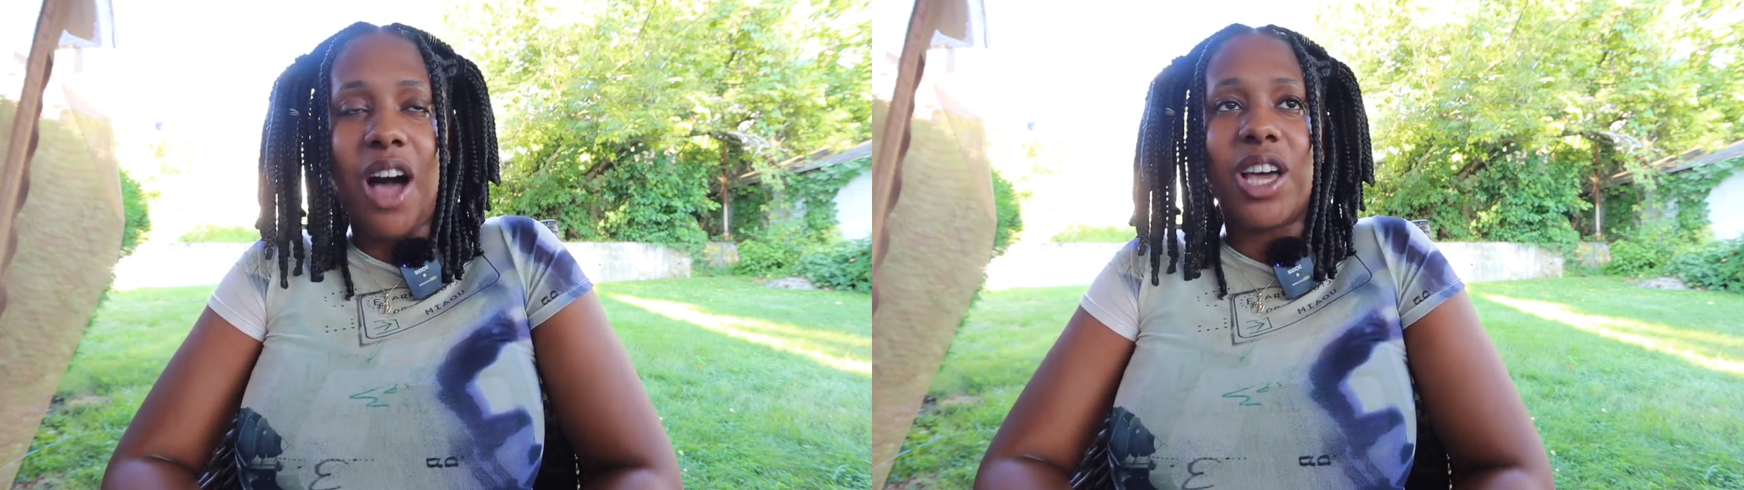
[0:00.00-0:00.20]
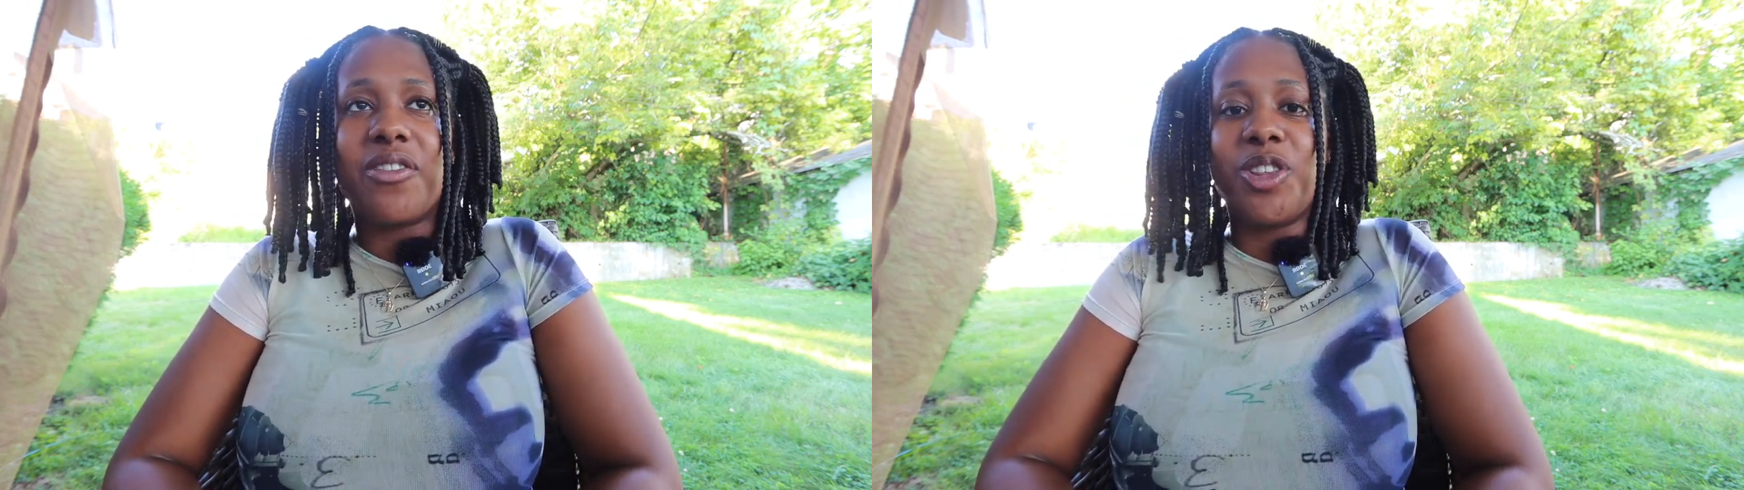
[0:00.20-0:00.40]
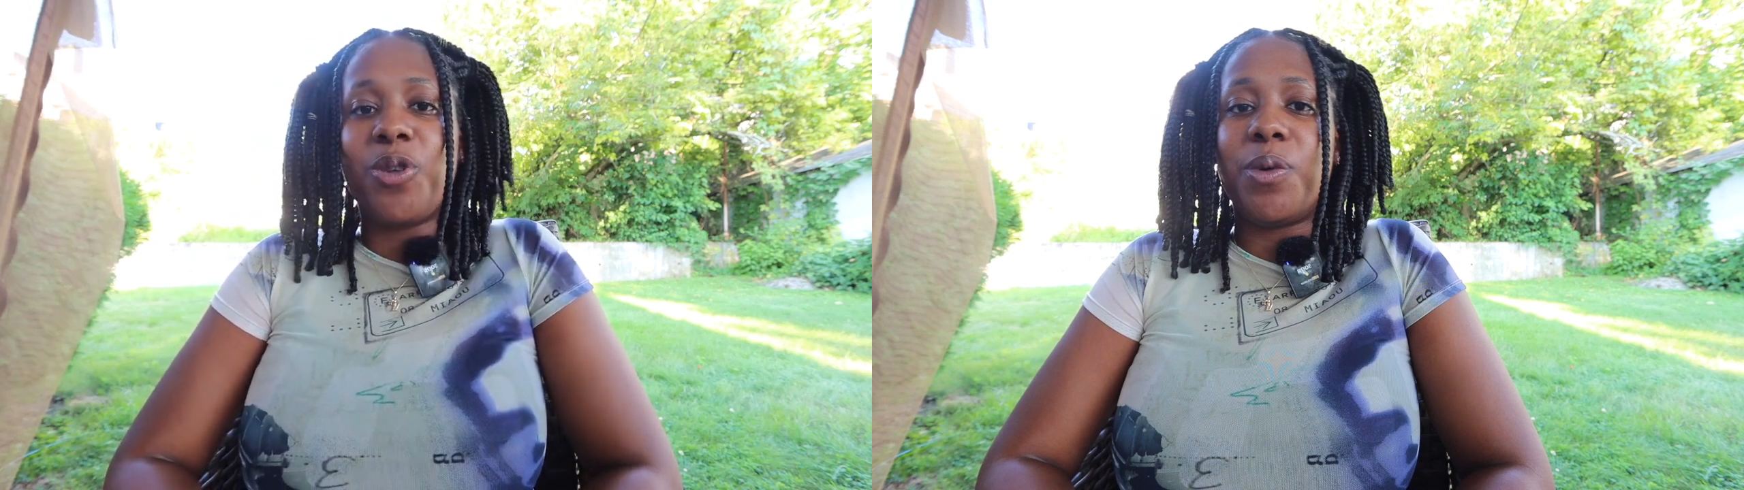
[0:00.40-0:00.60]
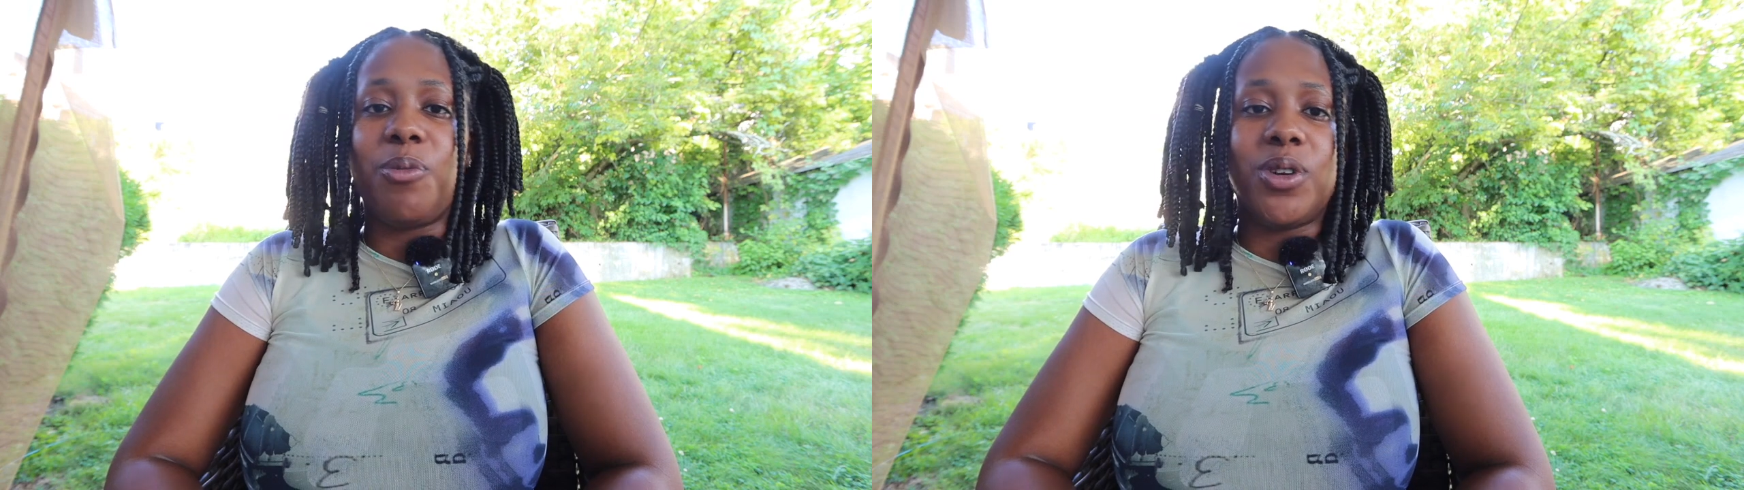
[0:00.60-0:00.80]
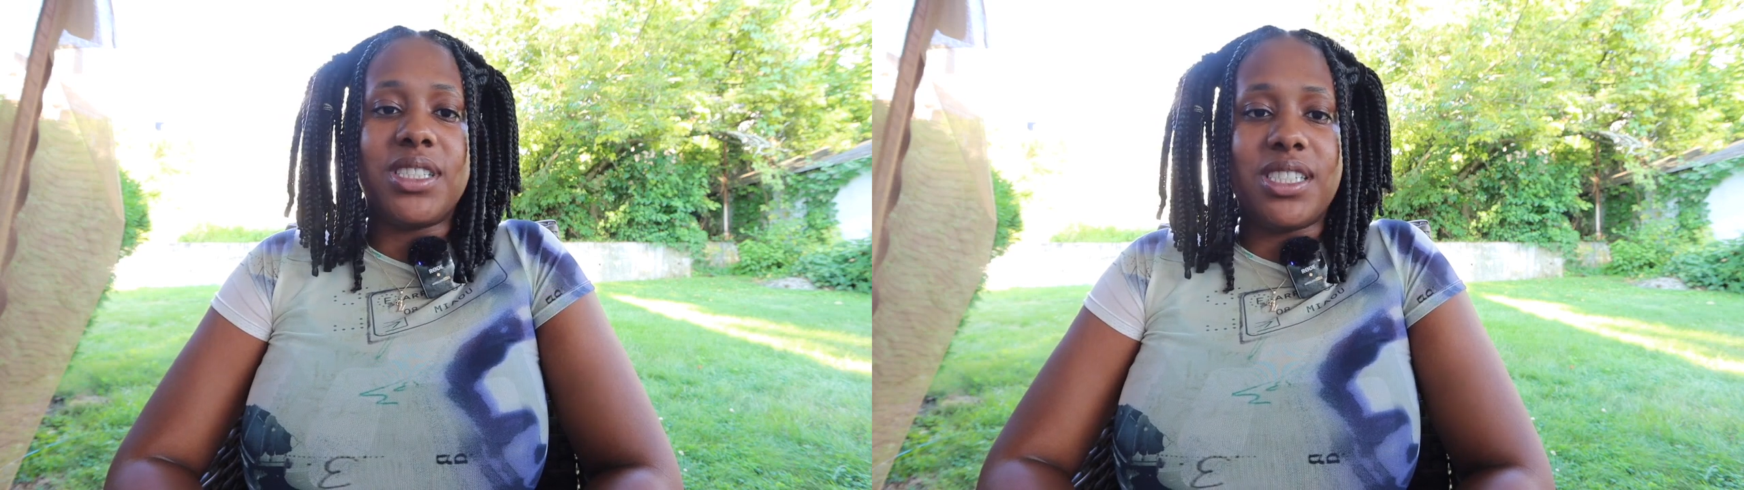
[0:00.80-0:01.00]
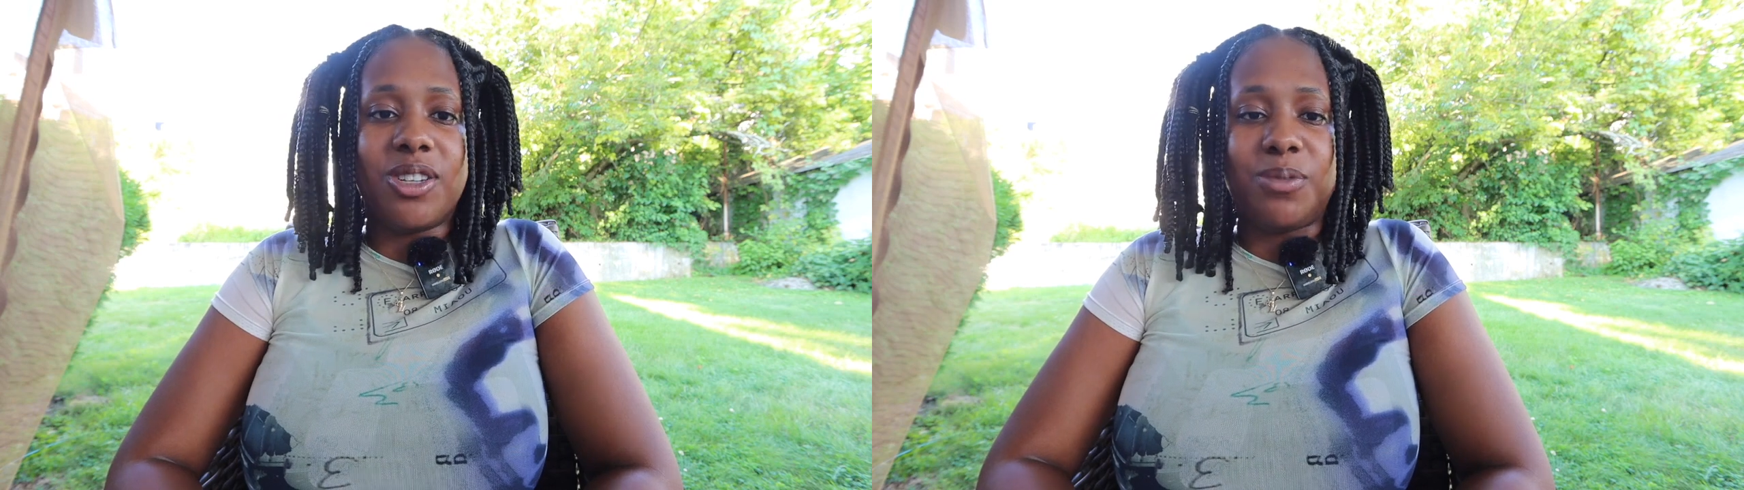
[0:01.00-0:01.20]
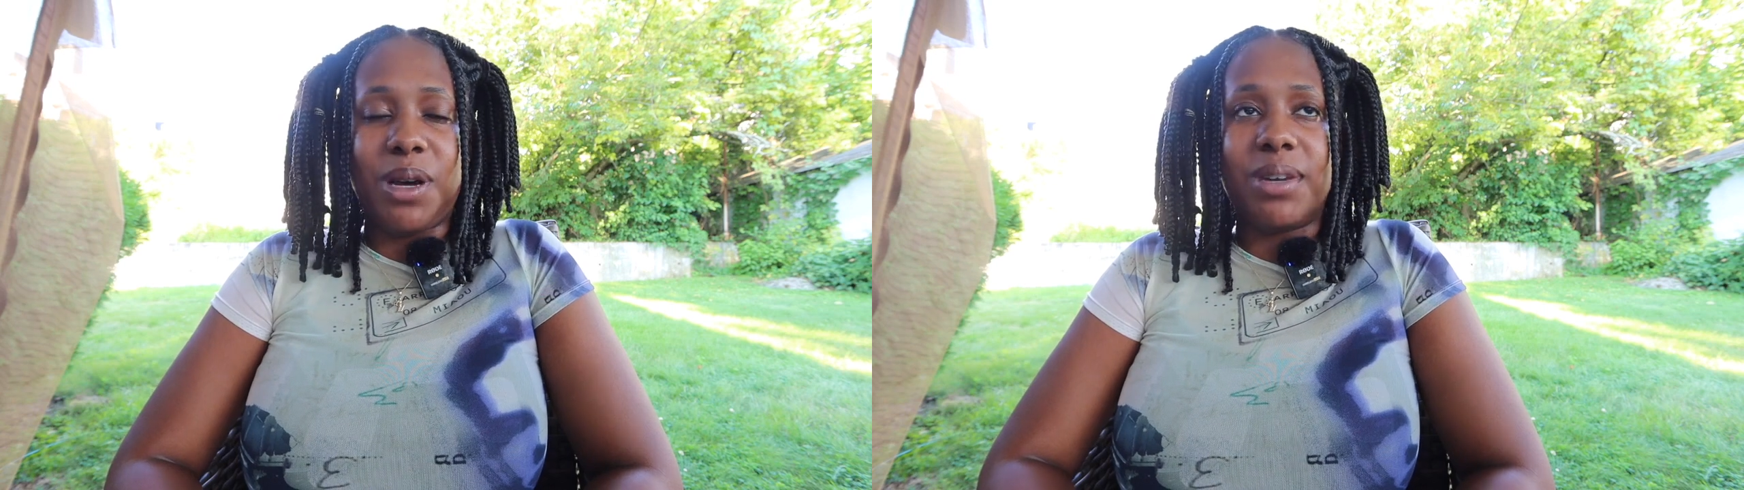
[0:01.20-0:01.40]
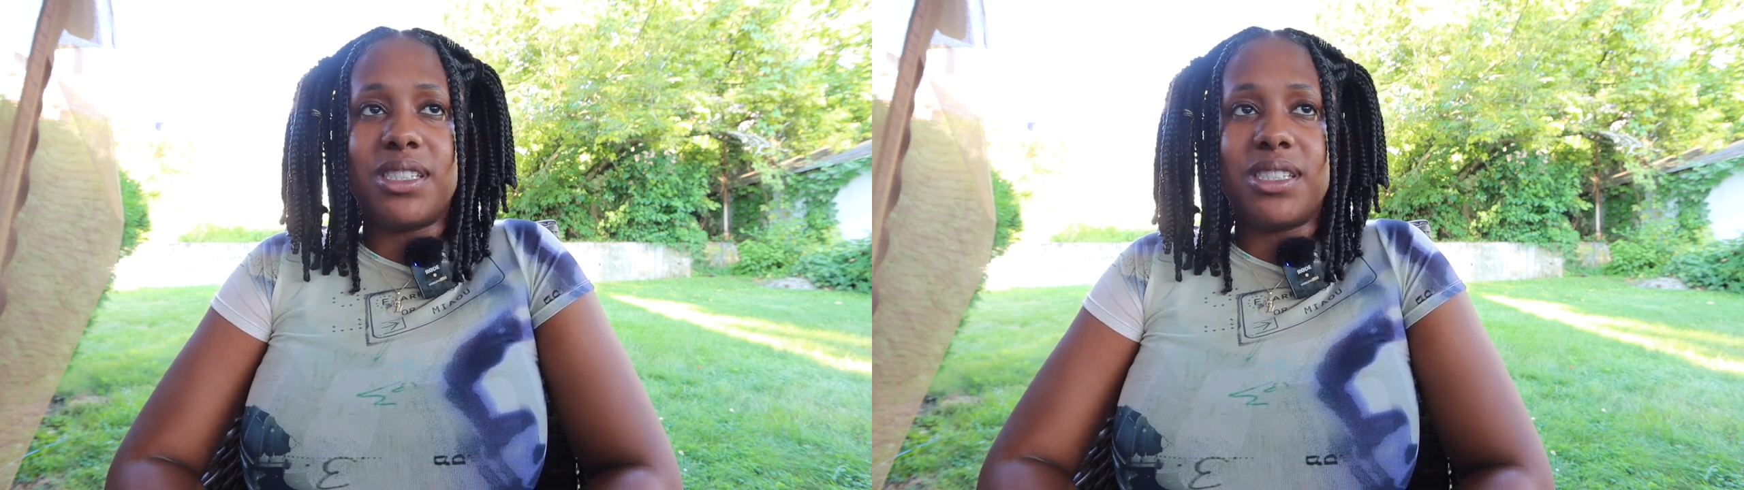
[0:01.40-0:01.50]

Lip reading: I'll give a little bit more details about